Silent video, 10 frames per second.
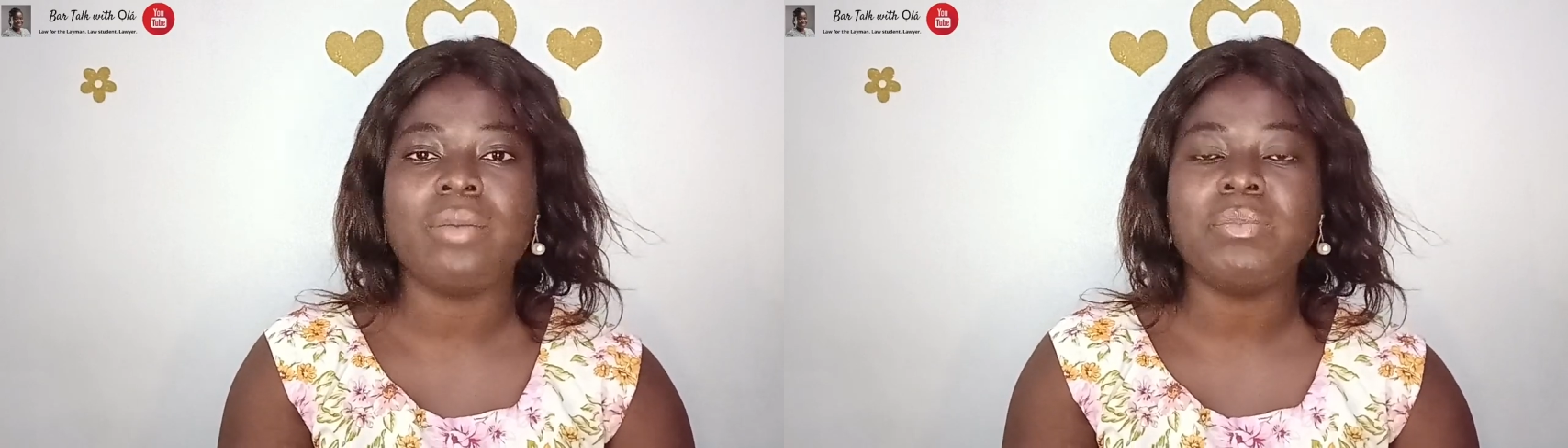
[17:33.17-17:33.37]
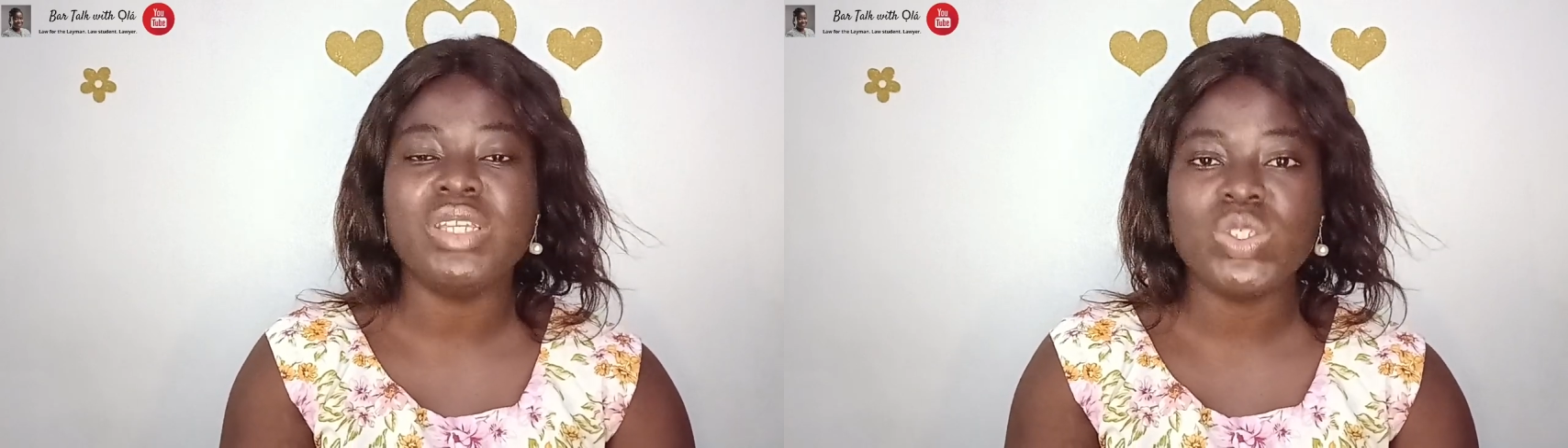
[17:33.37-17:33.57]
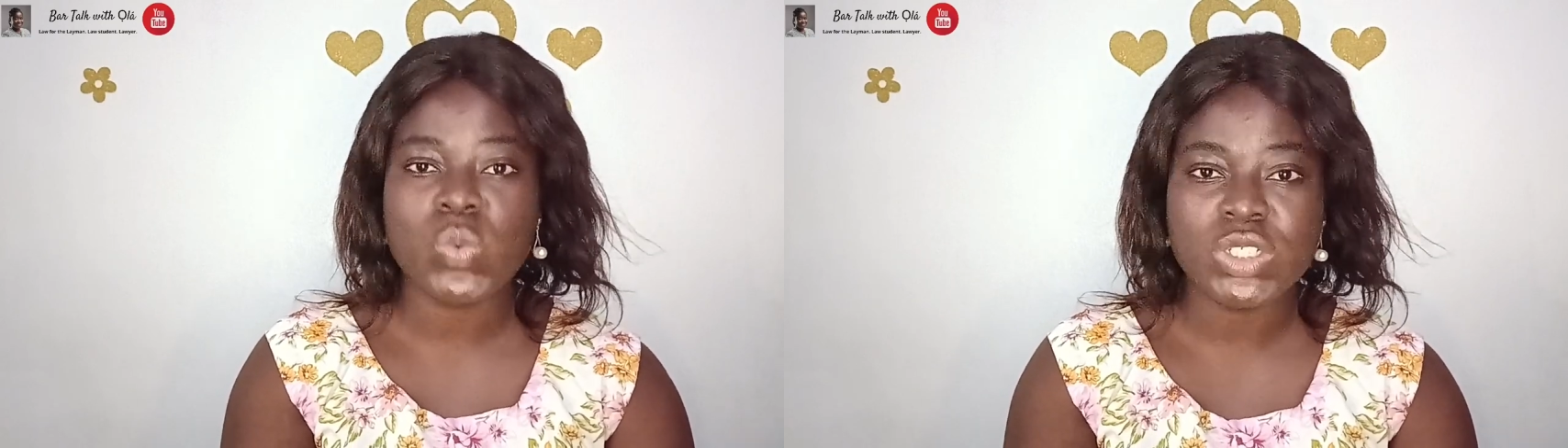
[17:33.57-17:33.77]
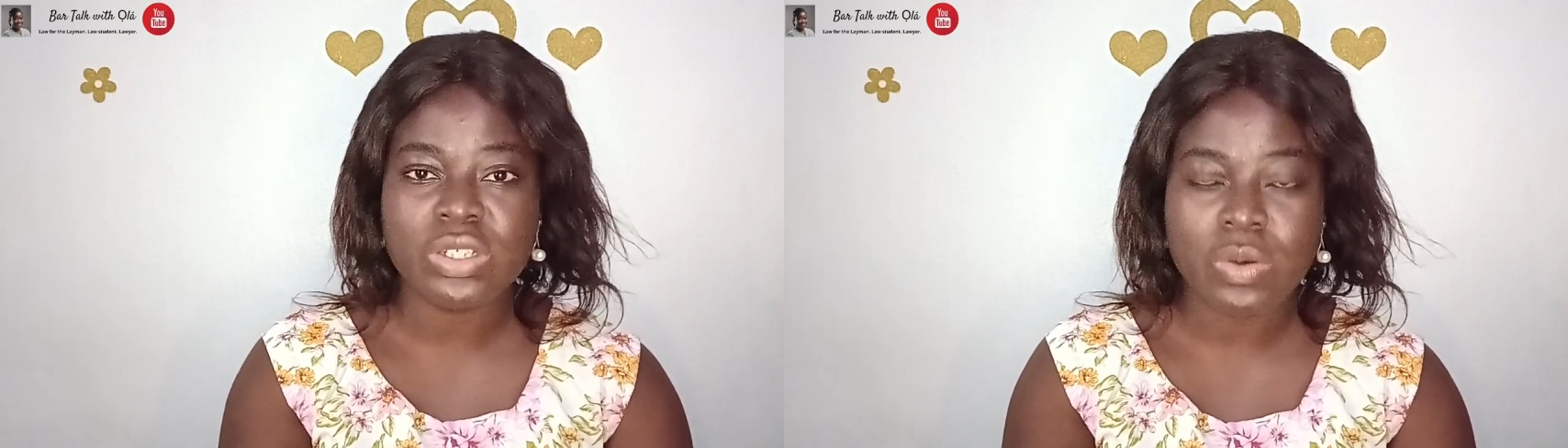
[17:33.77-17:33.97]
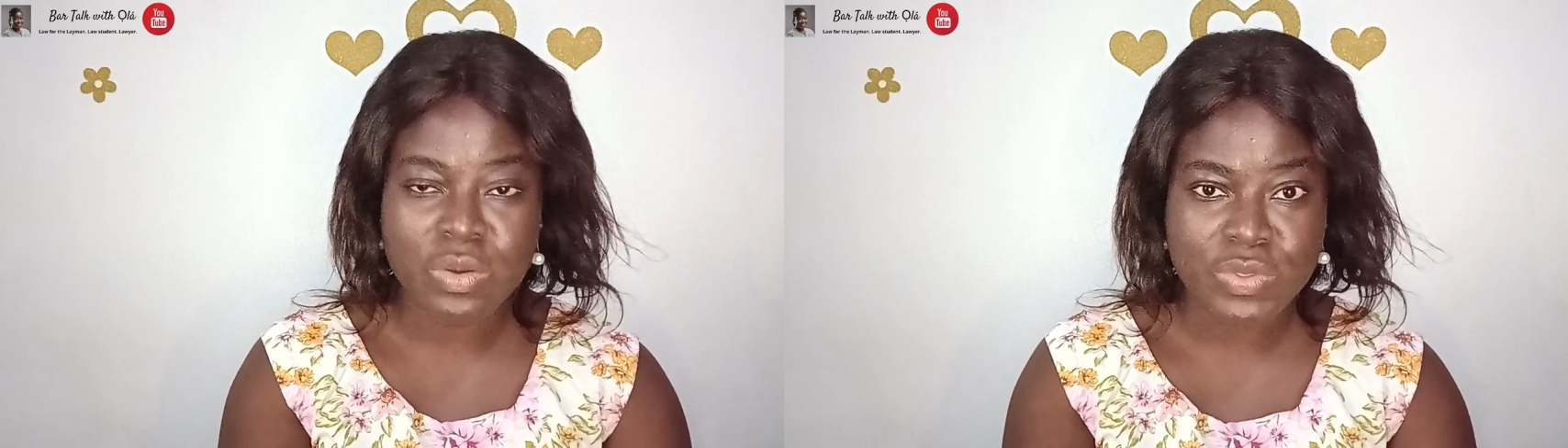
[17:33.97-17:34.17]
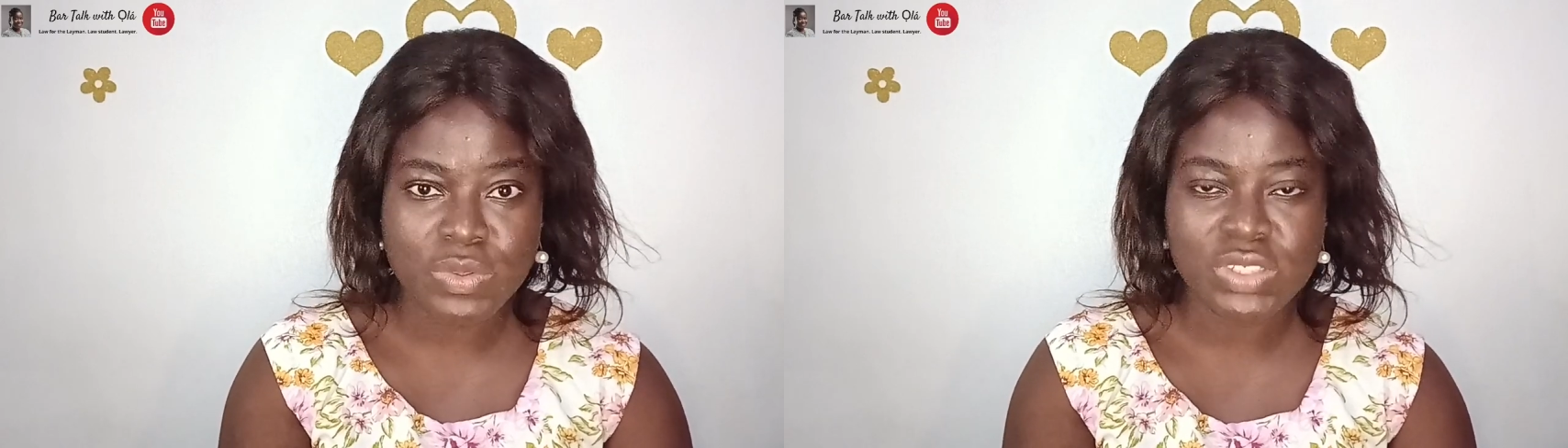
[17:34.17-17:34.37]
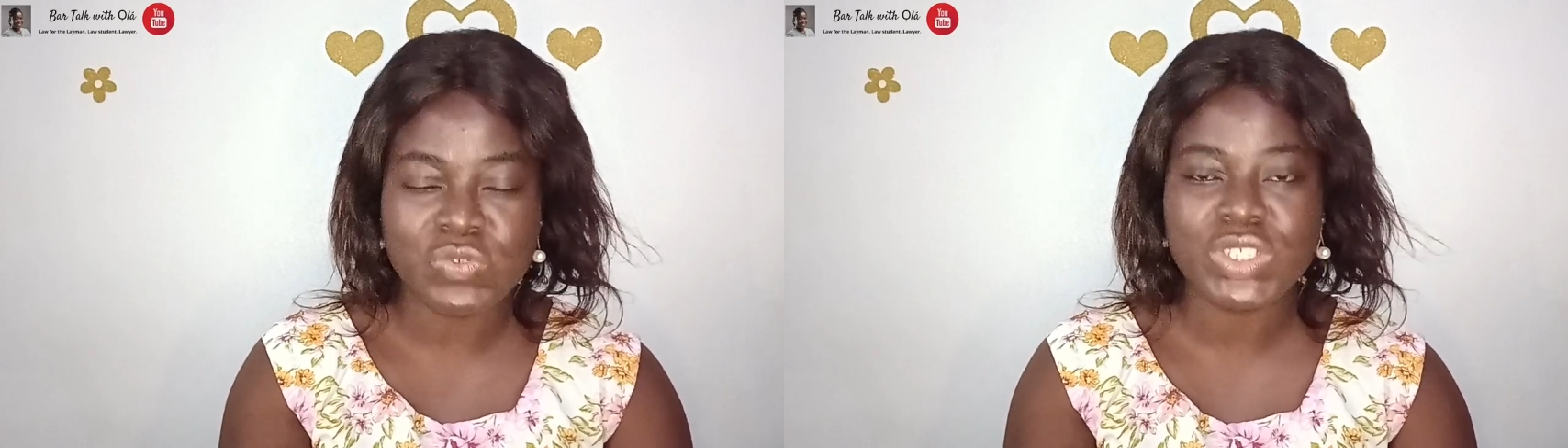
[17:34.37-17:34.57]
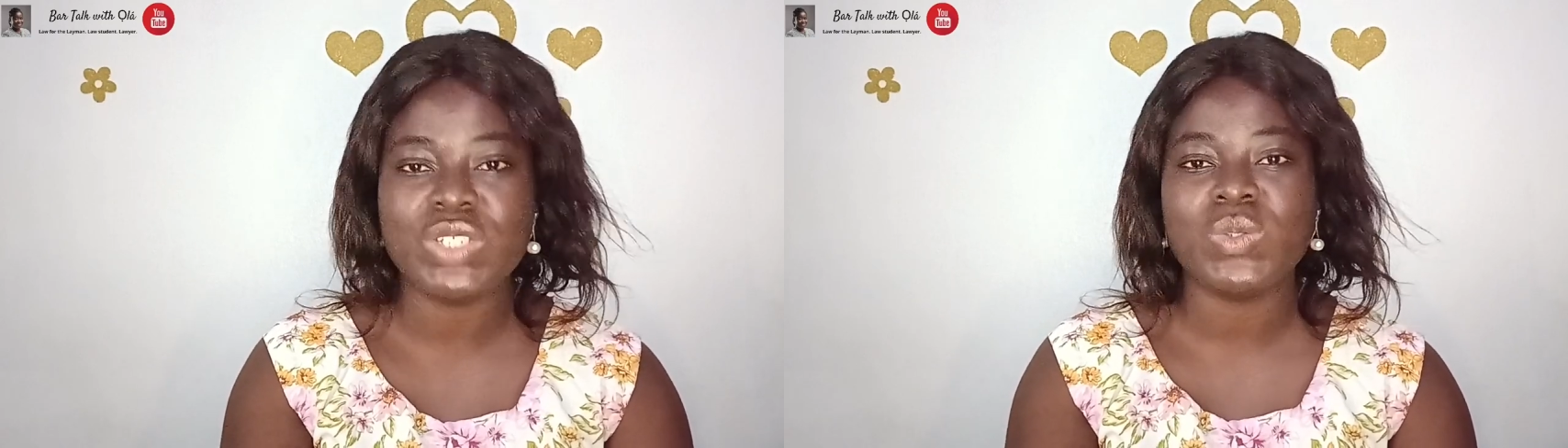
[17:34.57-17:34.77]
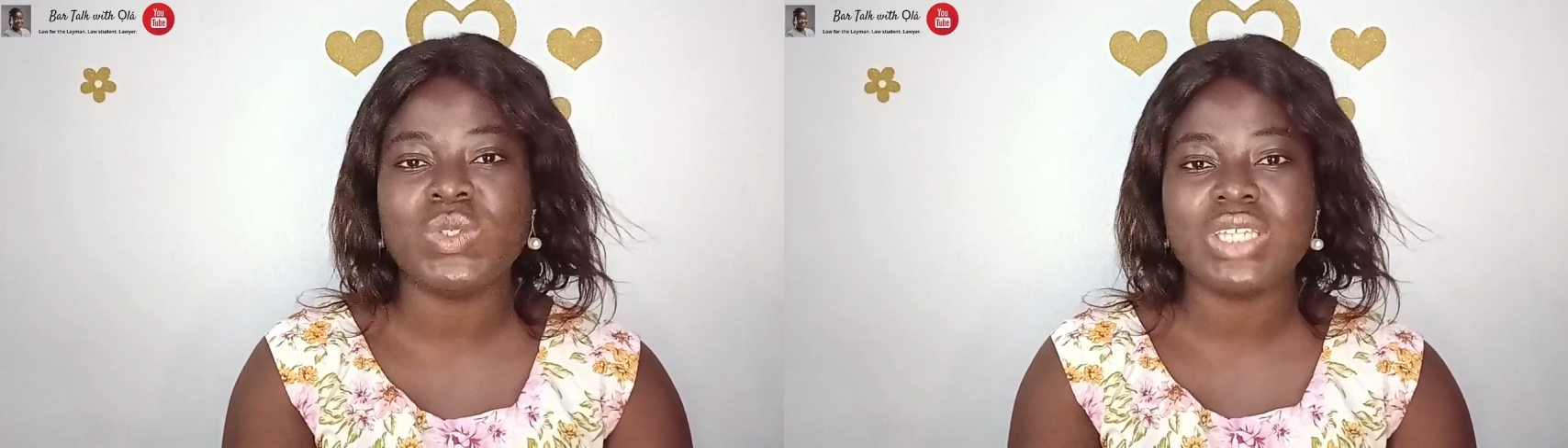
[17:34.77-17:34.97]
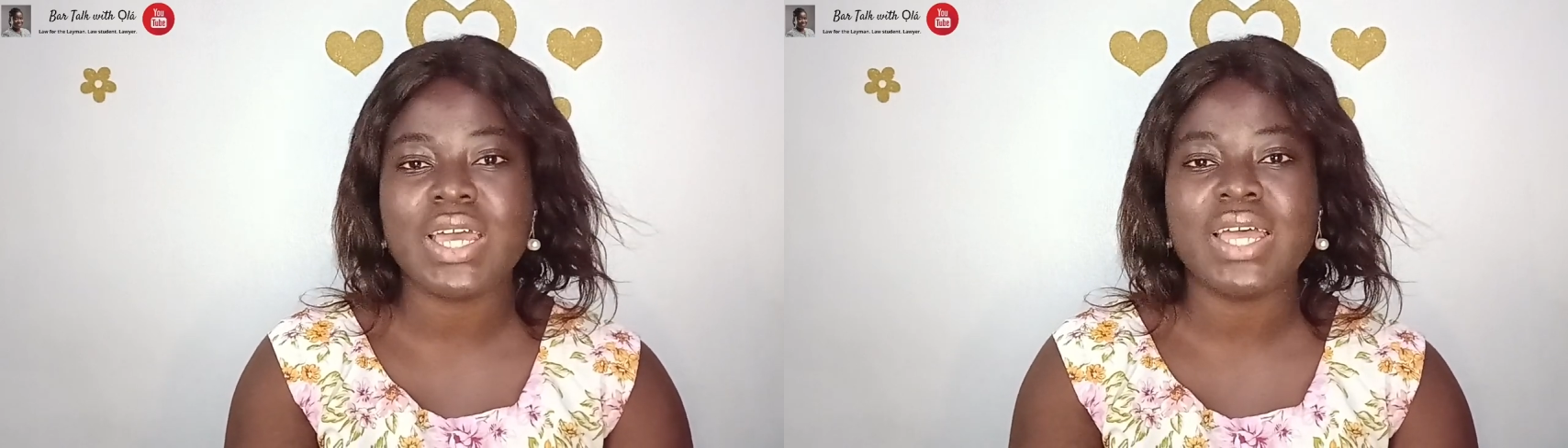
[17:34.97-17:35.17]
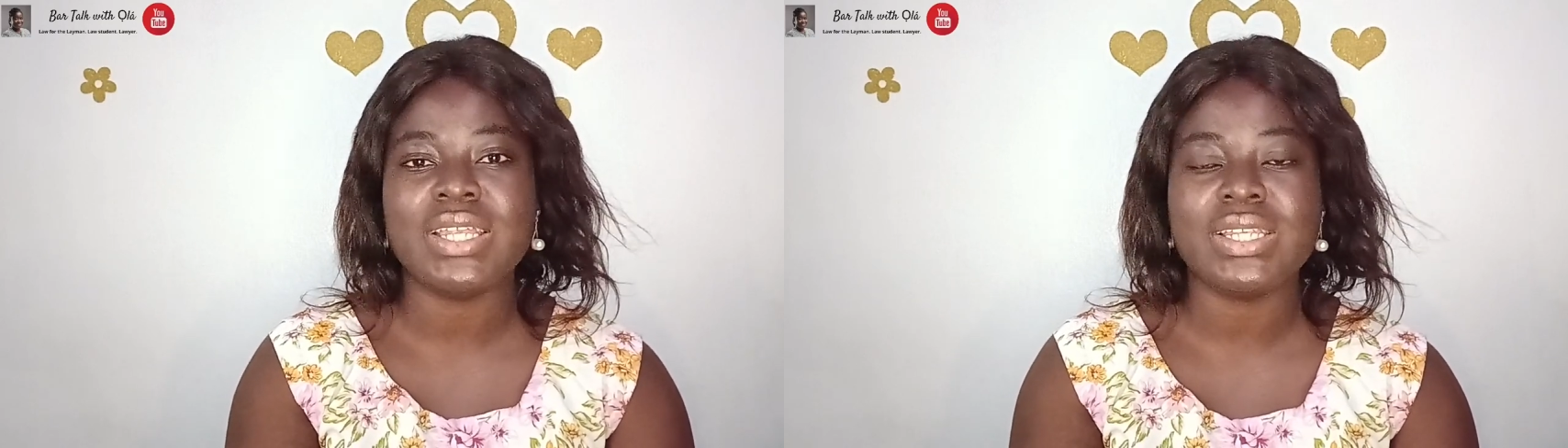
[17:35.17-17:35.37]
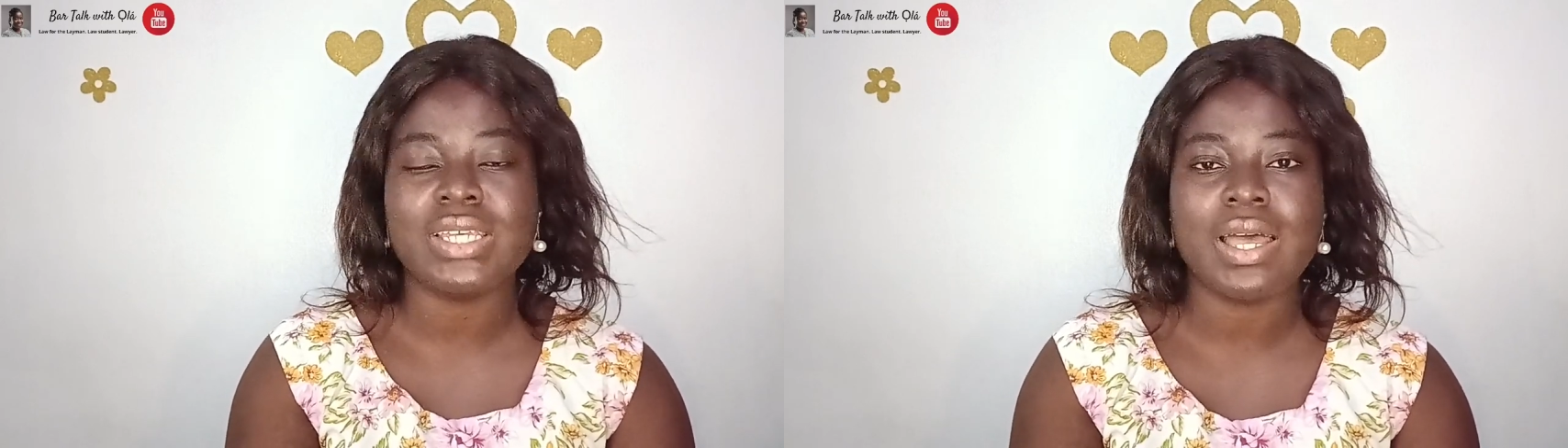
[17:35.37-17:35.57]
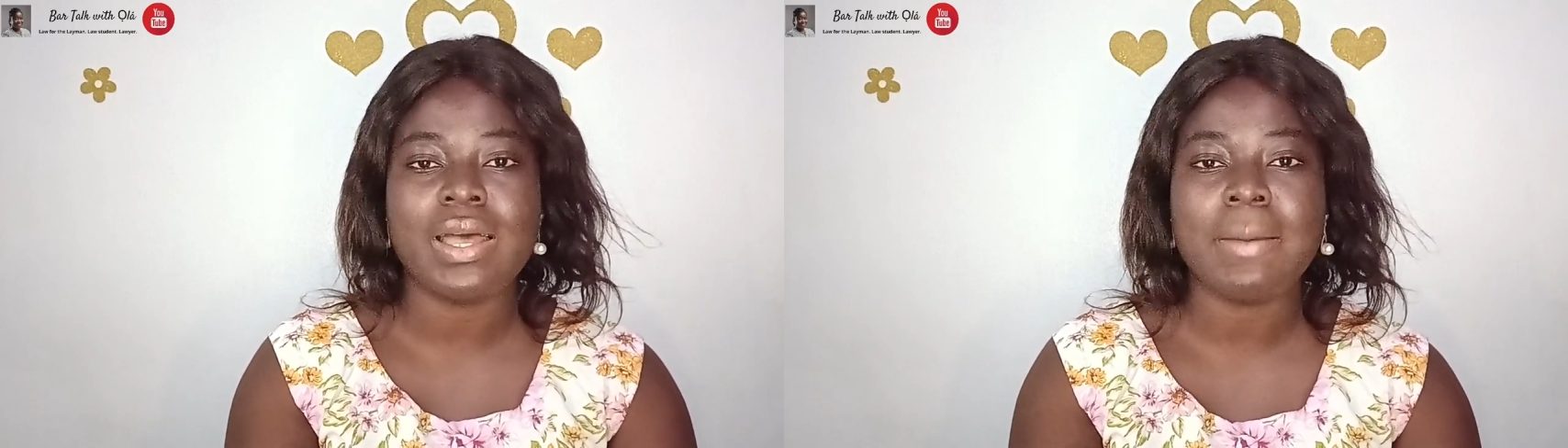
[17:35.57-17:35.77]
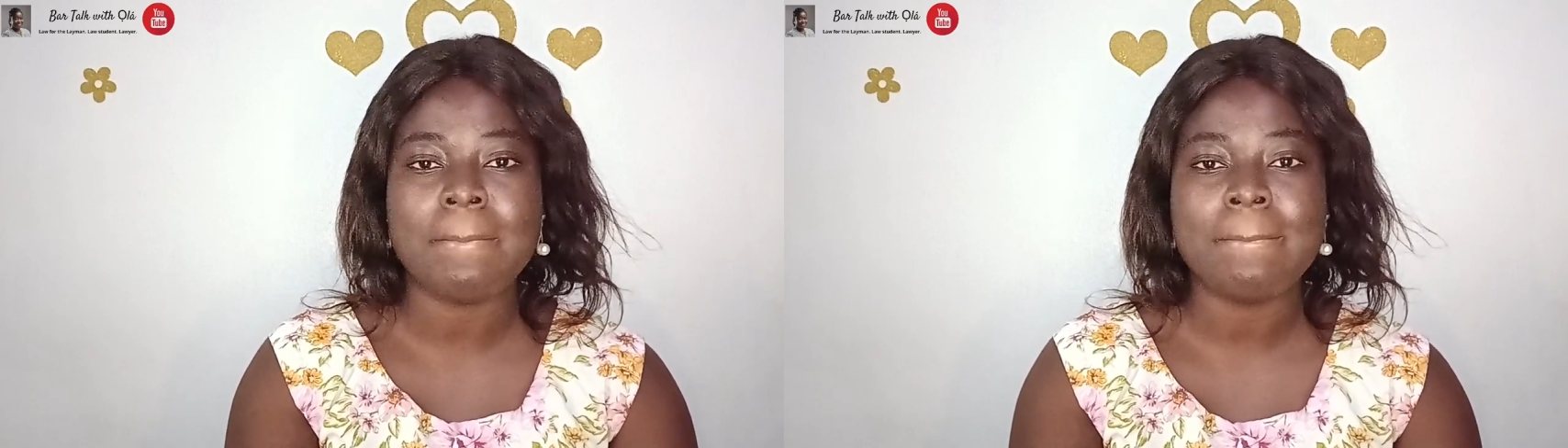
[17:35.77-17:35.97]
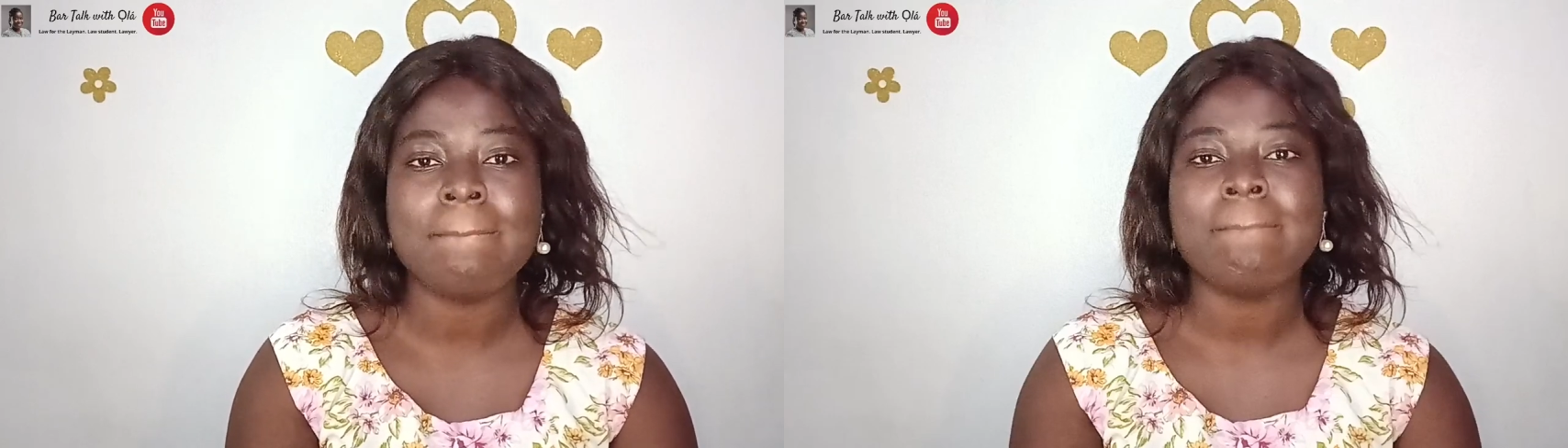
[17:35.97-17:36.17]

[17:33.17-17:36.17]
Please watch all those videos and